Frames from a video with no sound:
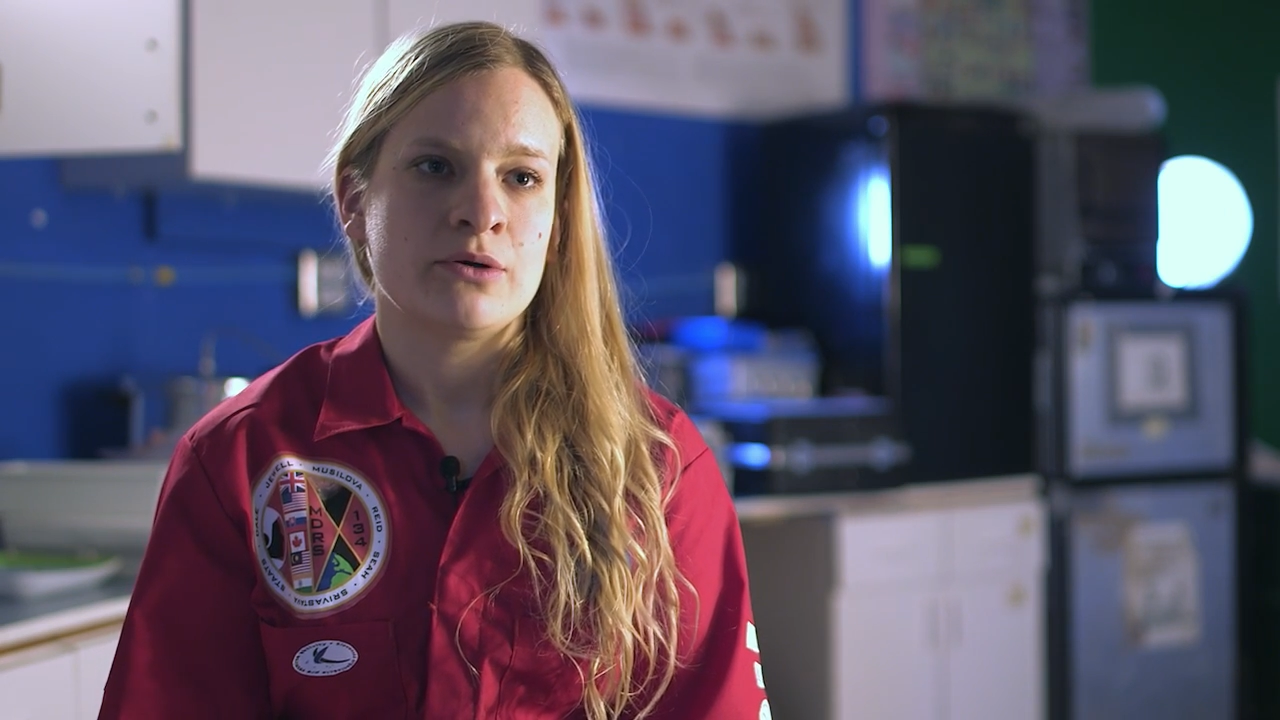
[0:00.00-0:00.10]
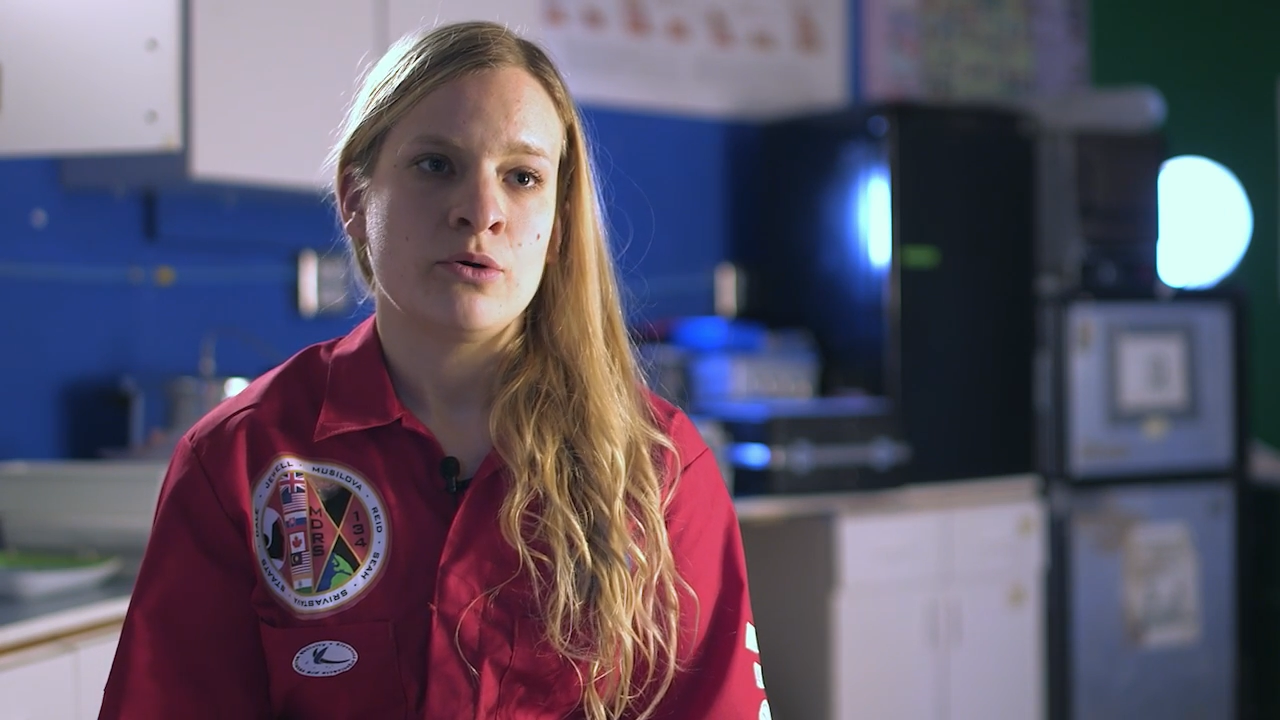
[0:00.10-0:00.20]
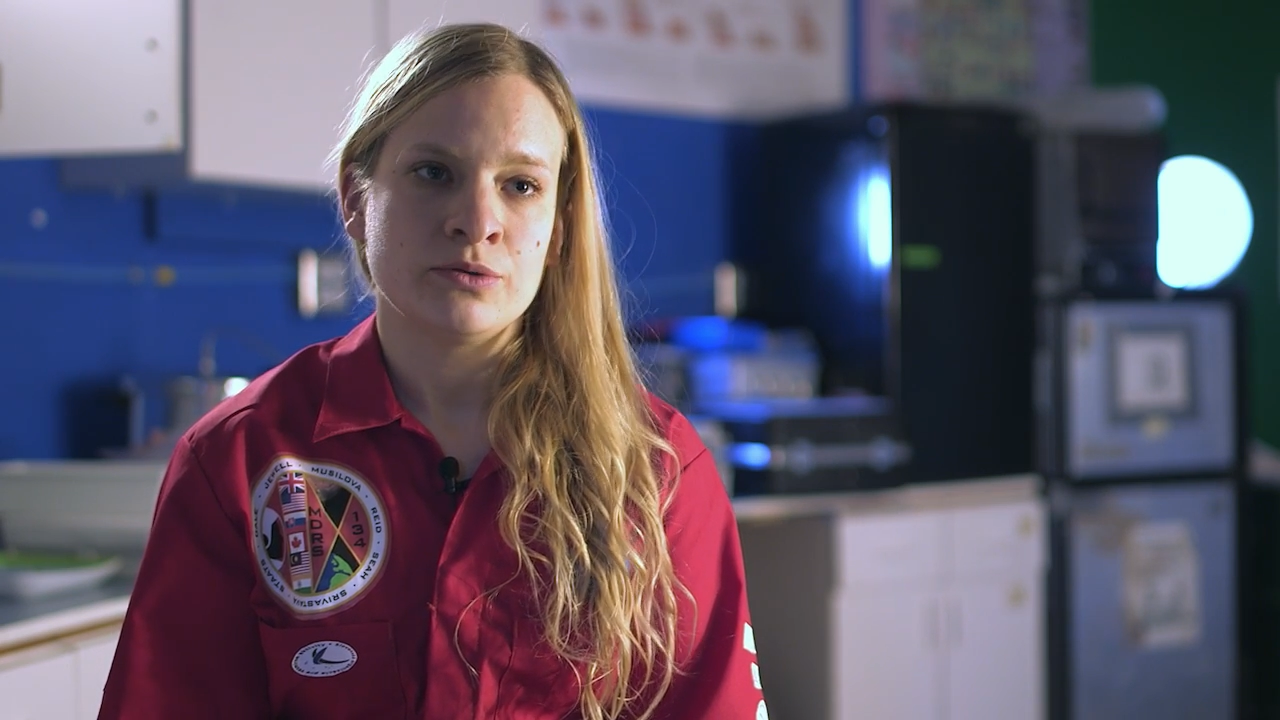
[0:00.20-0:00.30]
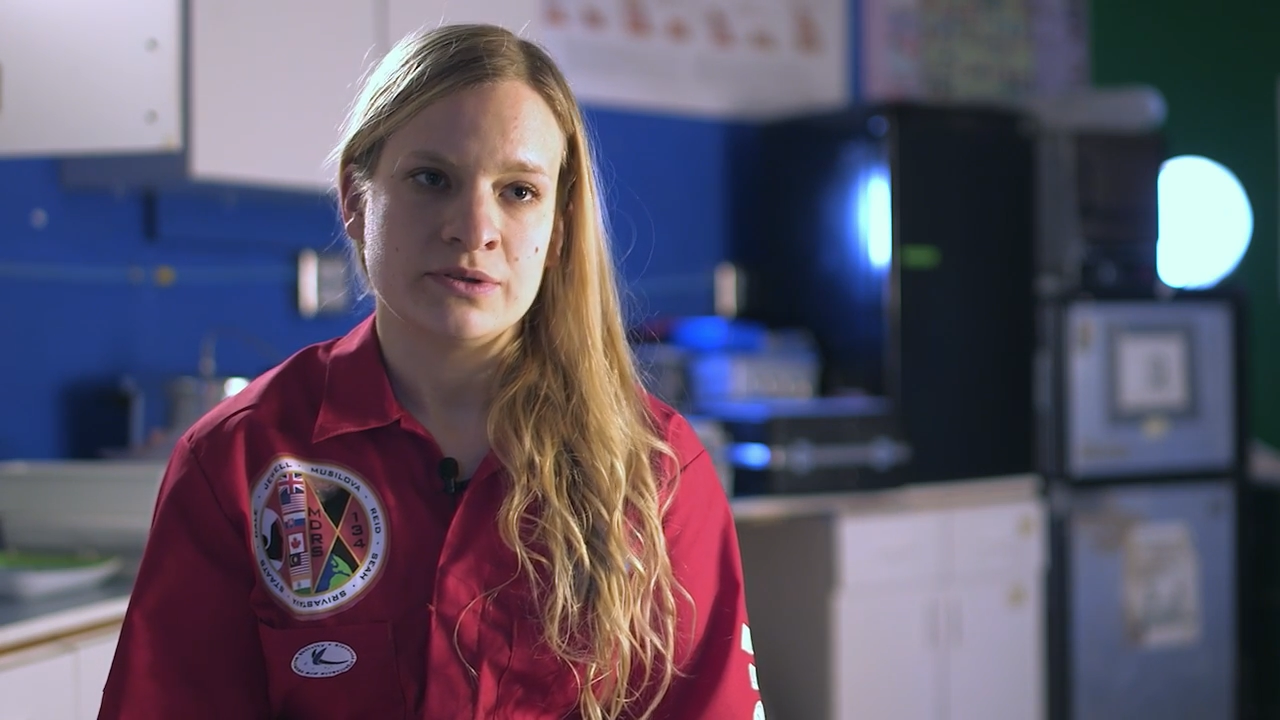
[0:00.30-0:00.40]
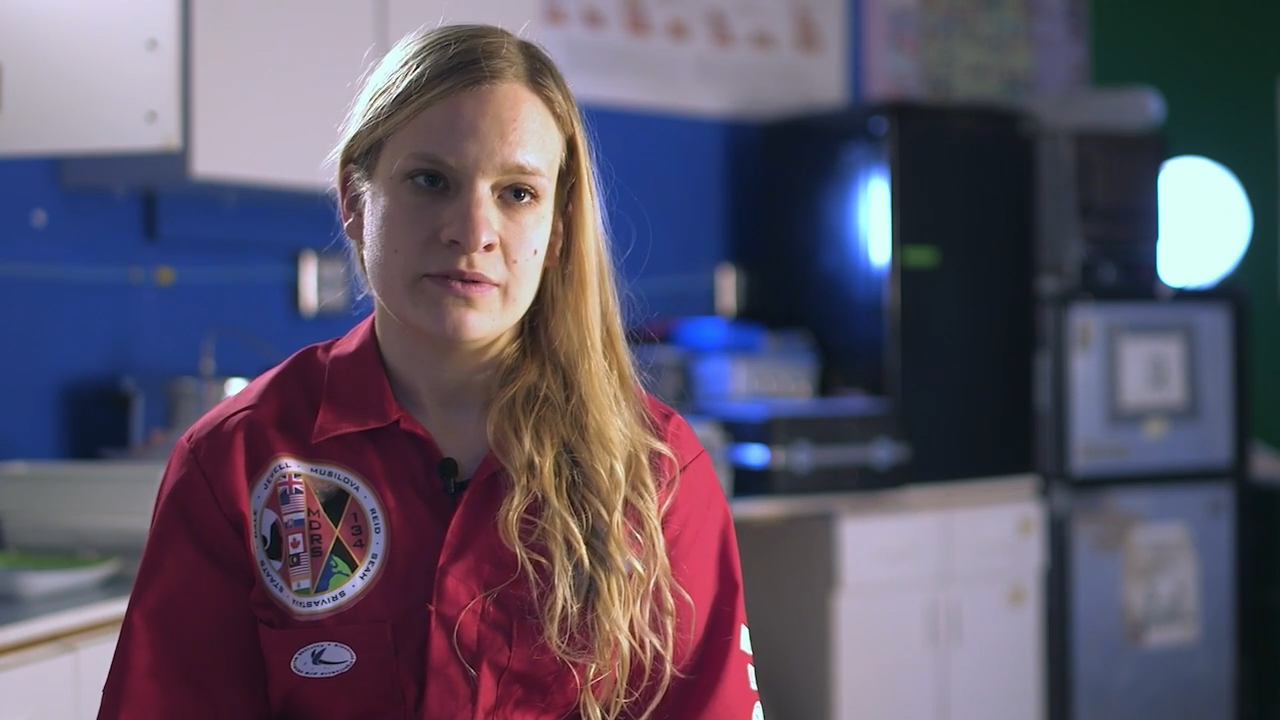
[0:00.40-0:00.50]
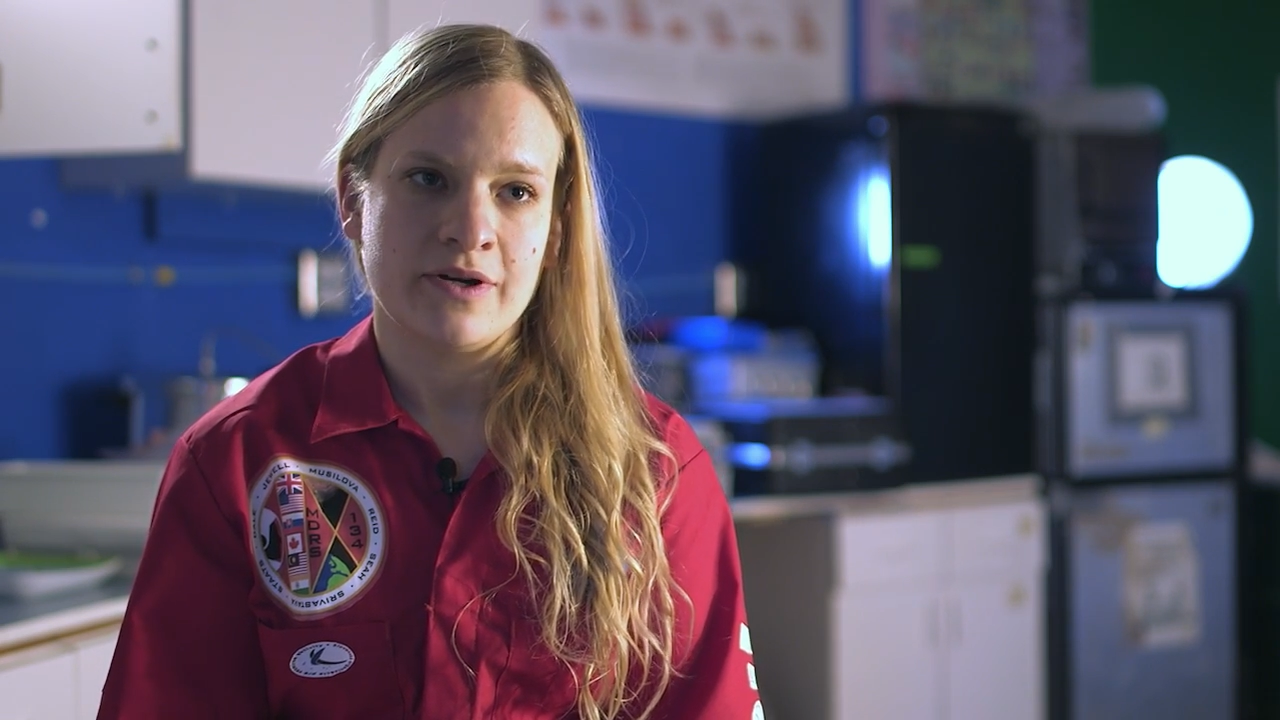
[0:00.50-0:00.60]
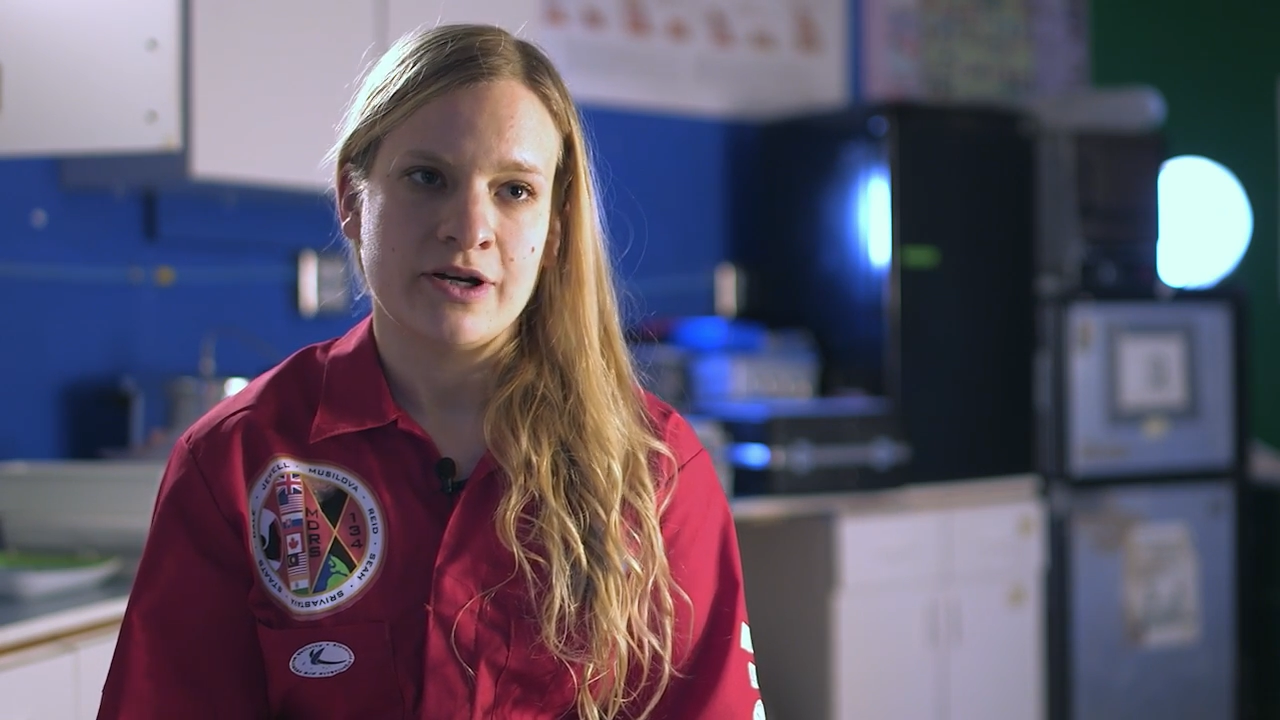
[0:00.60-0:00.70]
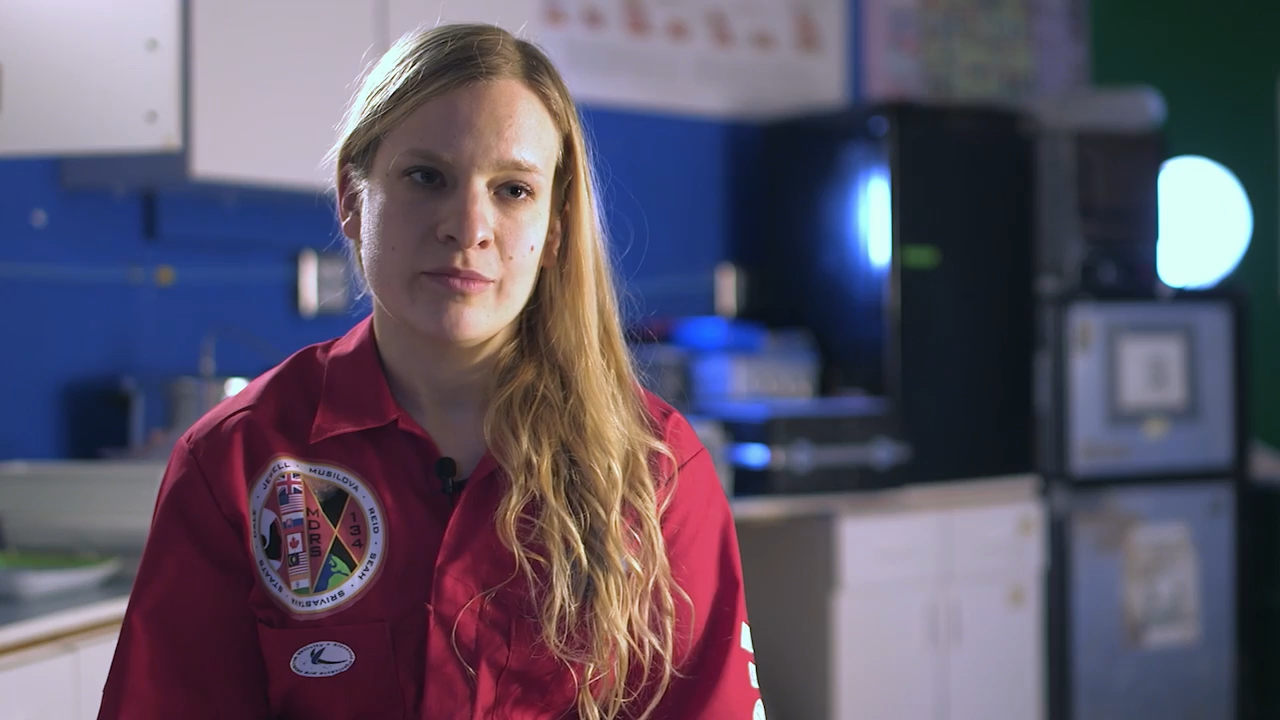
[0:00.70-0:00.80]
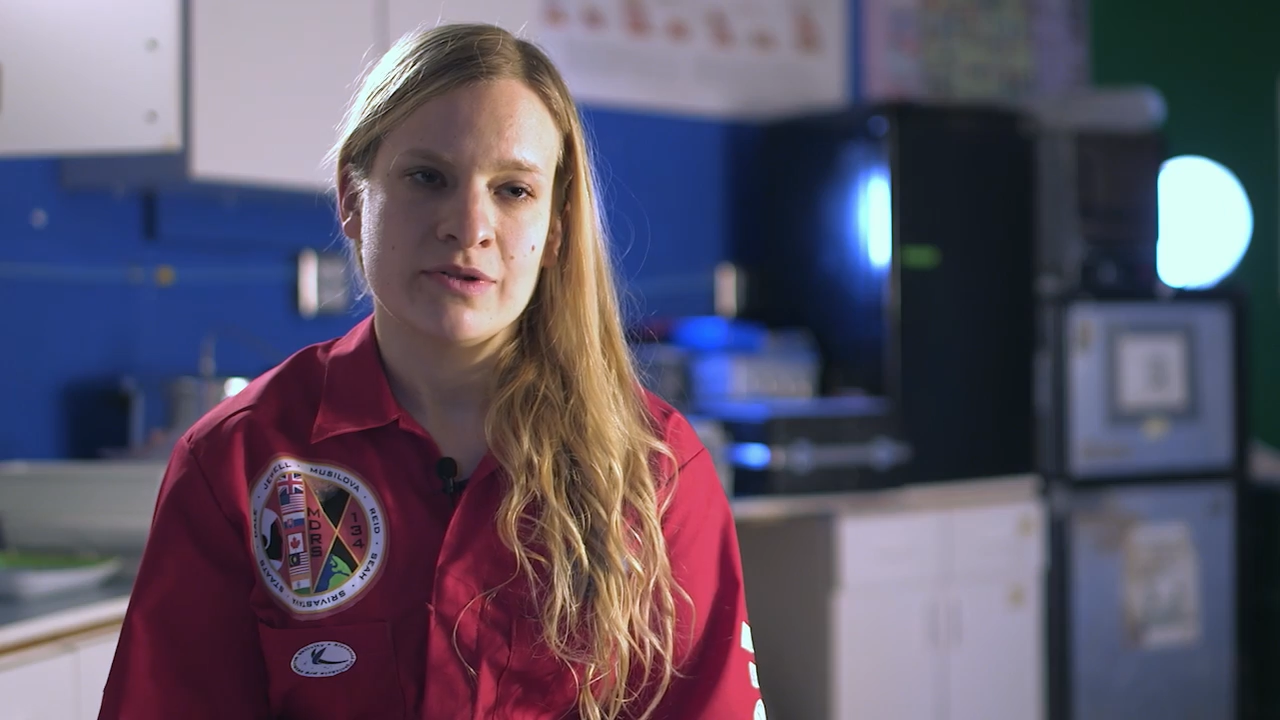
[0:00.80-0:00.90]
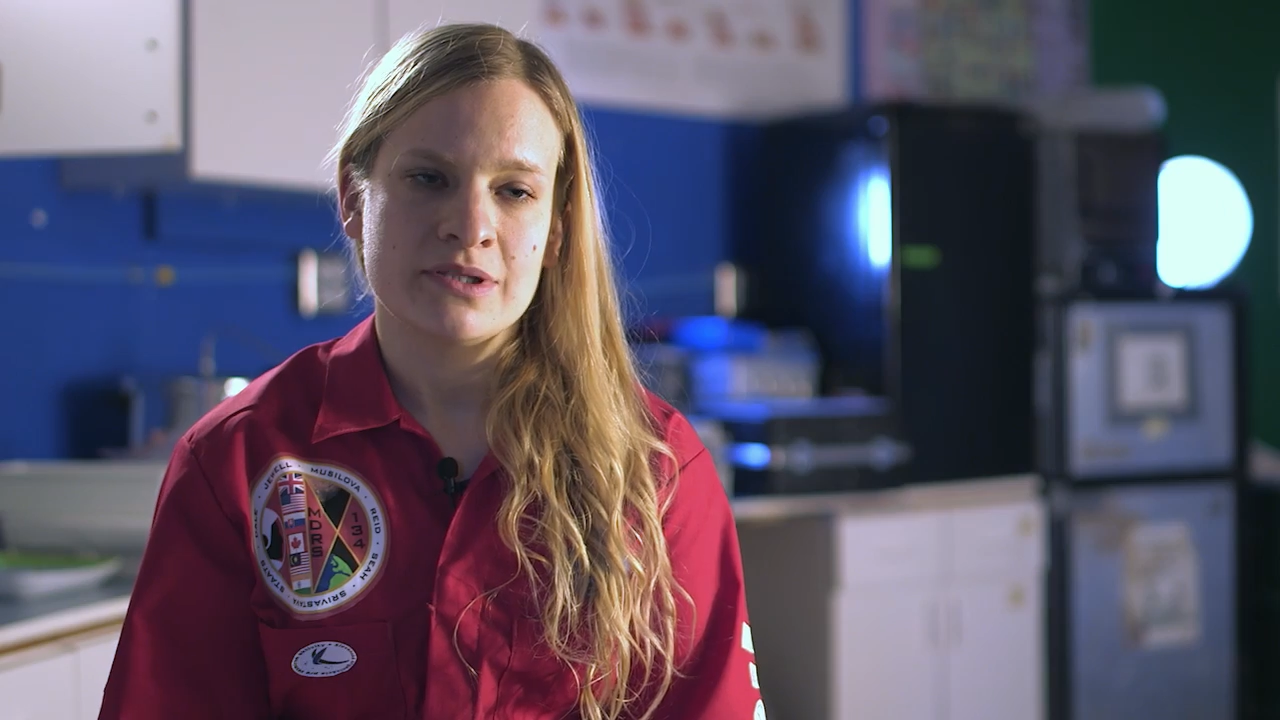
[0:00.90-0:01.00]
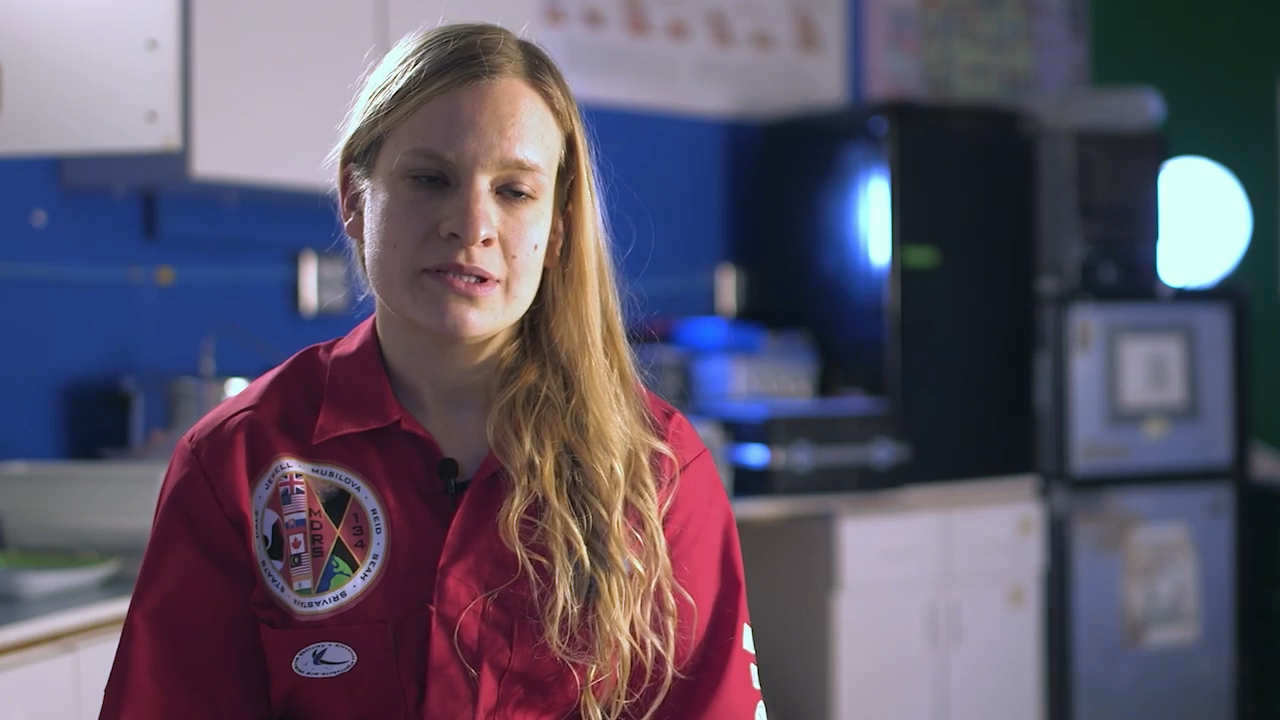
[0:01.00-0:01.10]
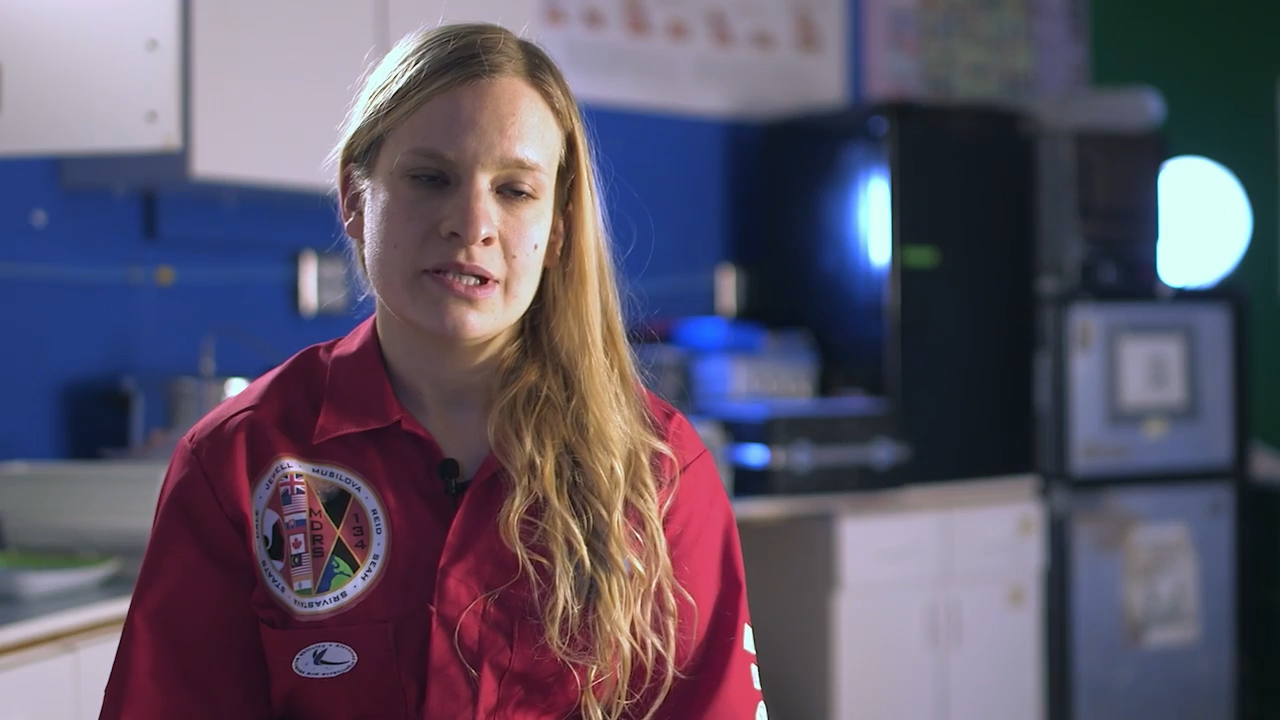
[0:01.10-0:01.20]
cold environments,